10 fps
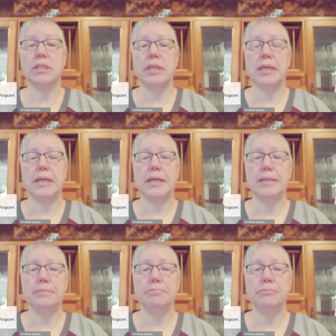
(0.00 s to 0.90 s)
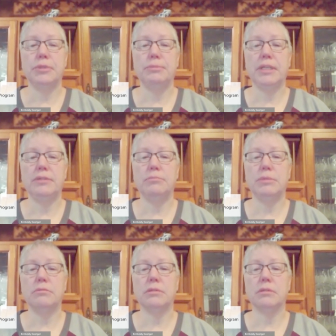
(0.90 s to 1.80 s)
Um, you might even be doing a
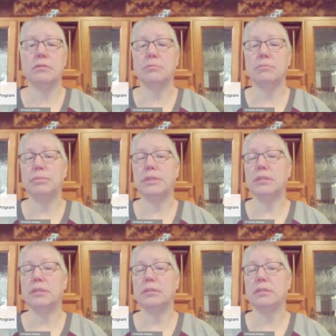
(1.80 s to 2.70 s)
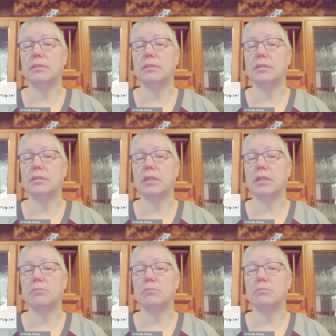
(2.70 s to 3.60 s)
little bit um,
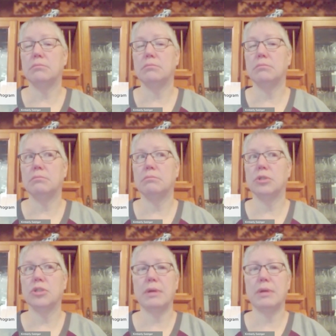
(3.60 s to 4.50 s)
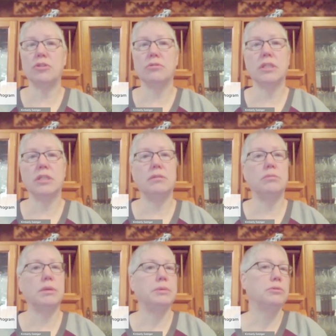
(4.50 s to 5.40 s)
more specialty, maybe you would be
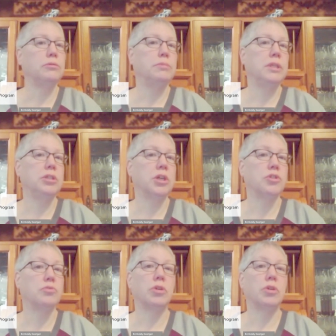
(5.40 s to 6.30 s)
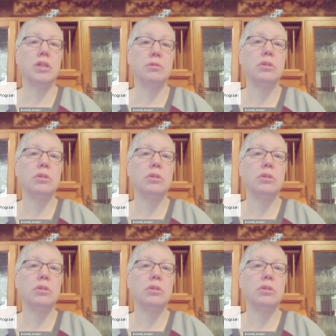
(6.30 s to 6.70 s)
just working with the billing.